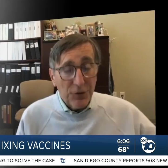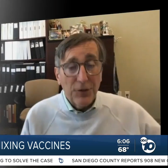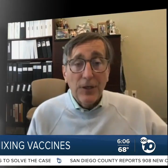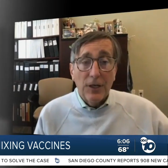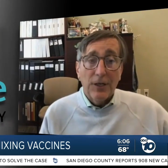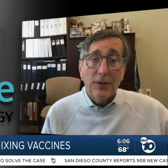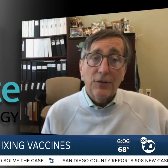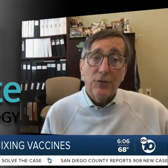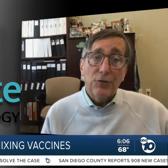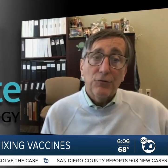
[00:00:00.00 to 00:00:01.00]
Dr.
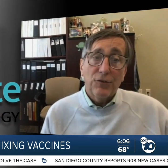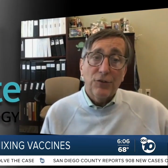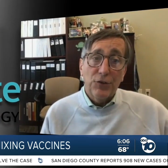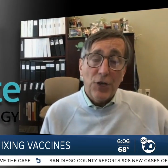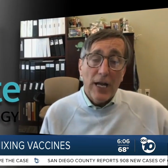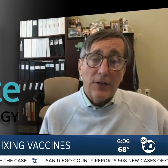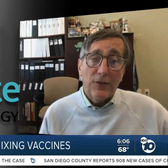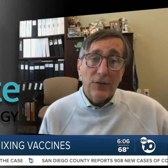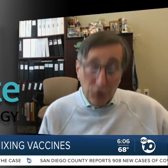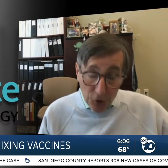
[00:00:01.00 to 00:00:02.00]
Alessandro Sette at
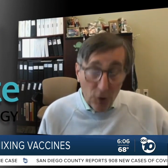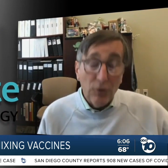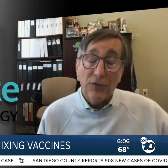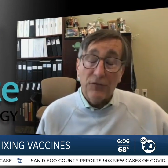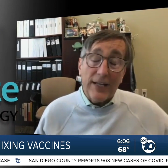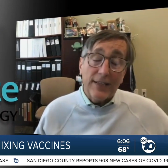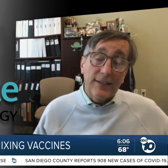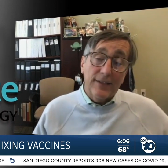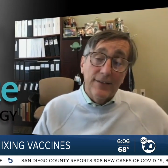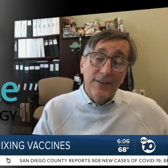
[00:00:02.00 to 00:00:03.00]
the La Jolla
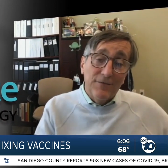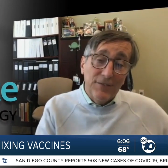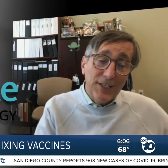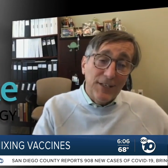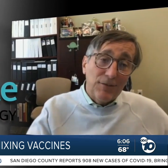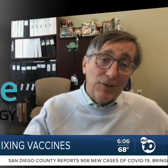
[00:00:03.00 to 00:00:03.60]
Institute for Immunology